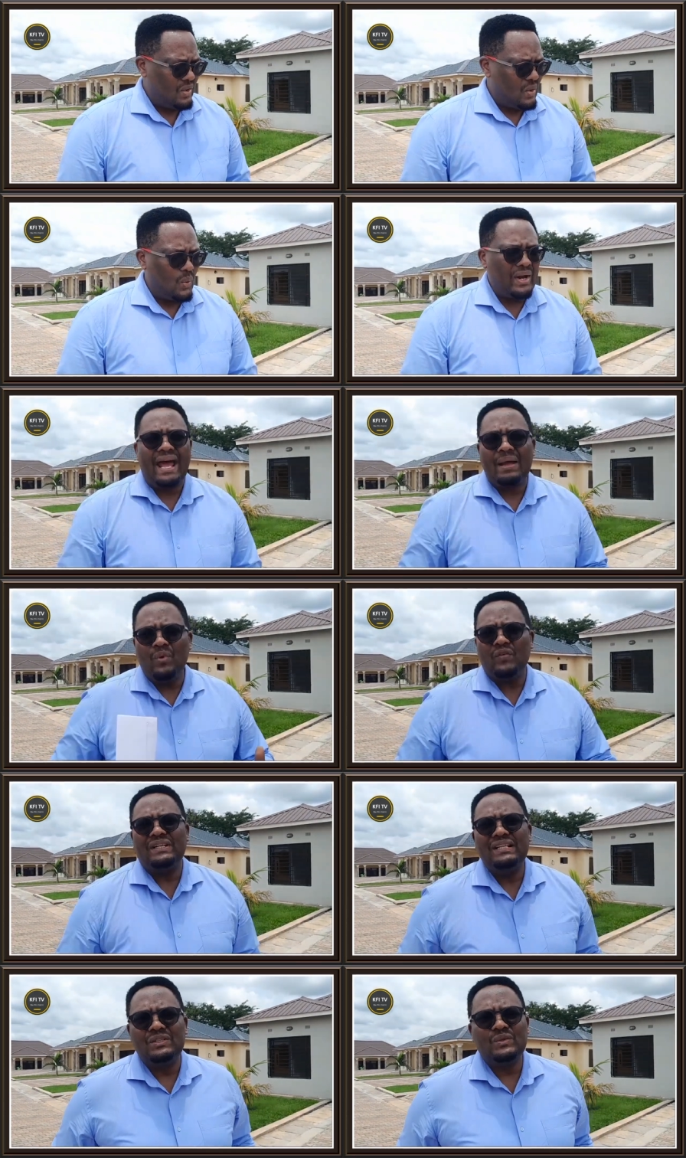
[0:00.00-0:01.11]
When I moved
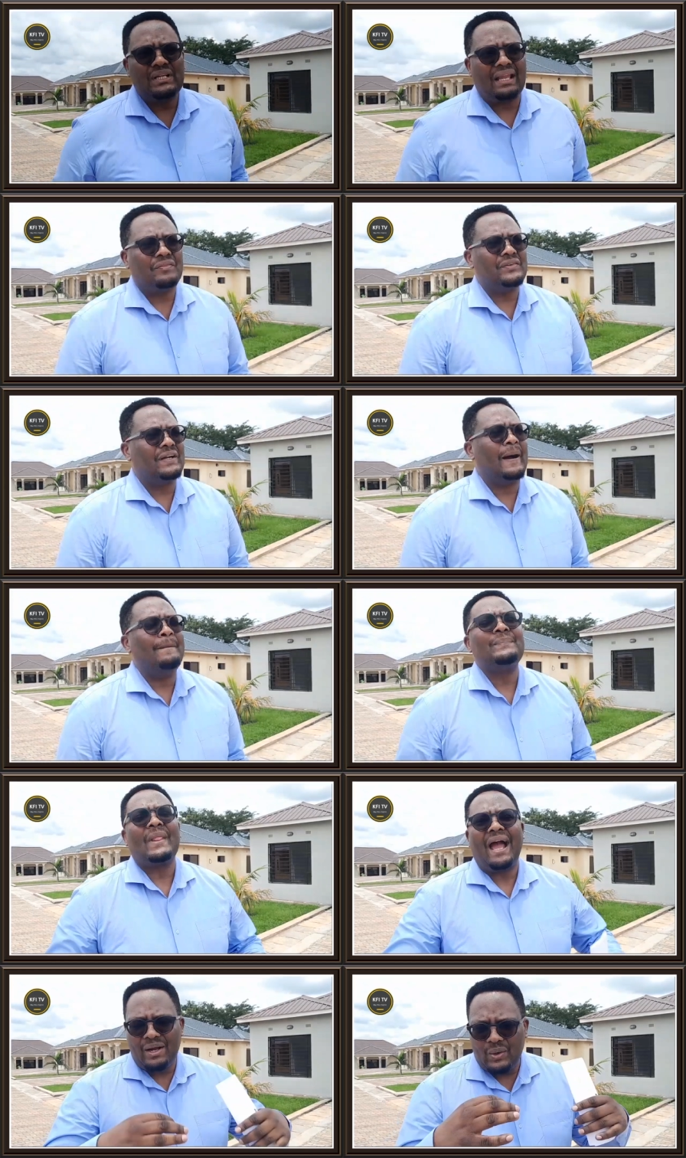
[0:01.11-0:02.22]
into South Africa,
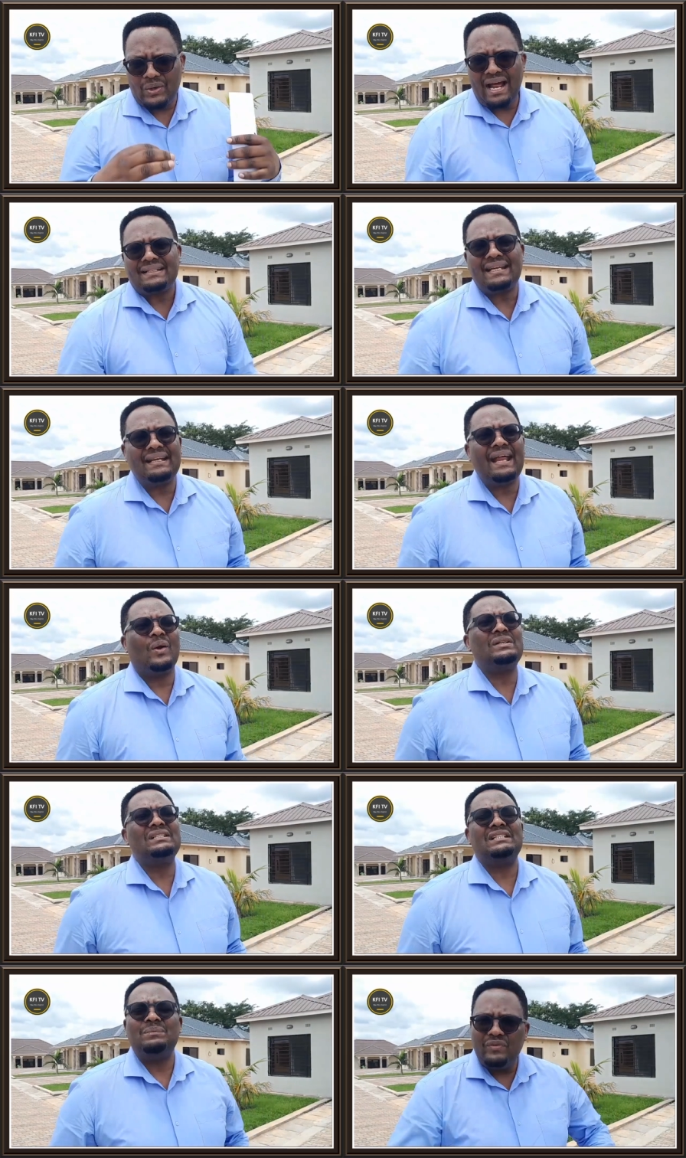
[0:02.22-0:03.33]
I conducted an
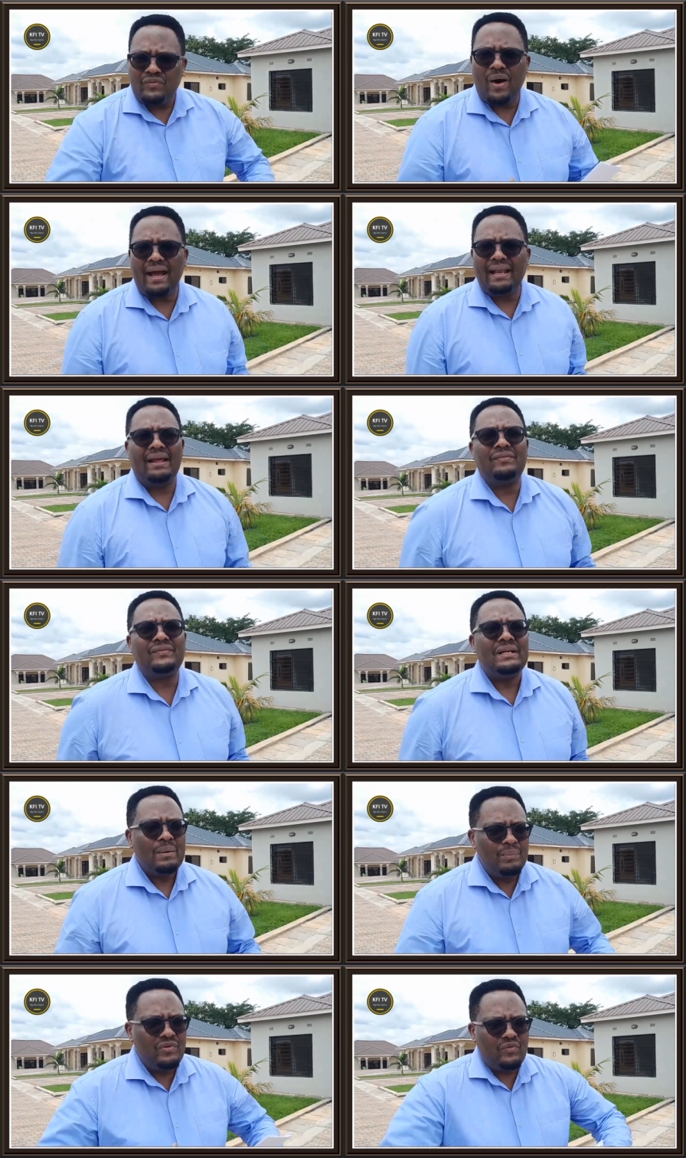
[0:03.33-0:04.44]
audit before I left,
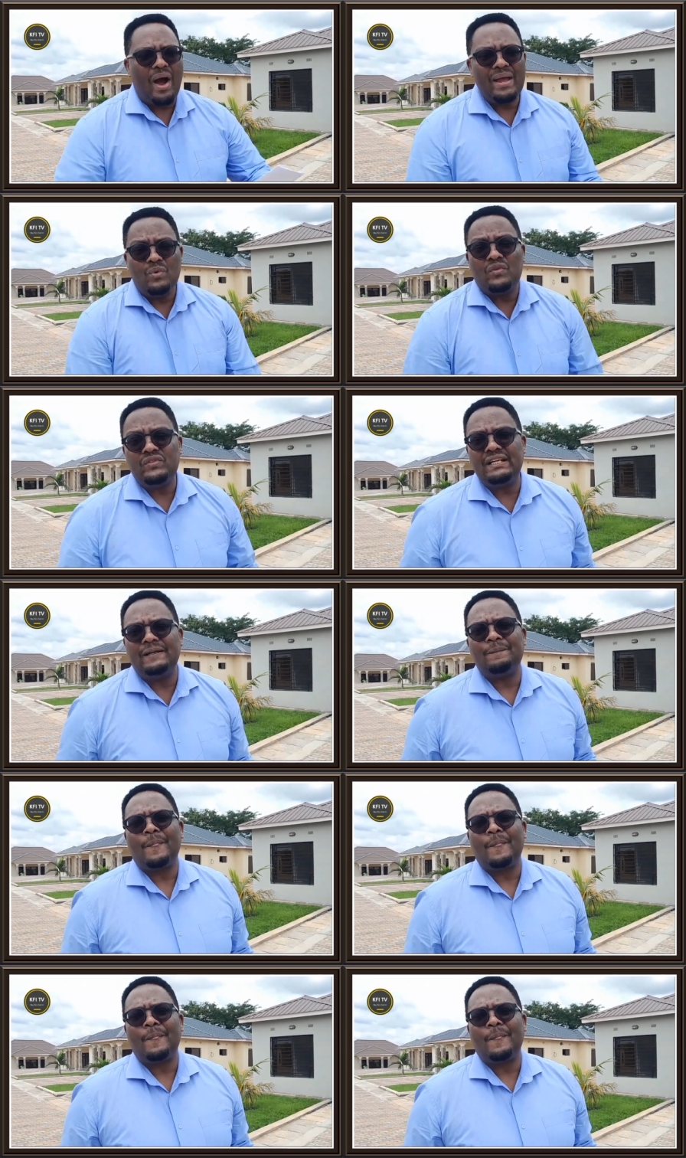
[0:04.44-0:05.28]
before I moved in.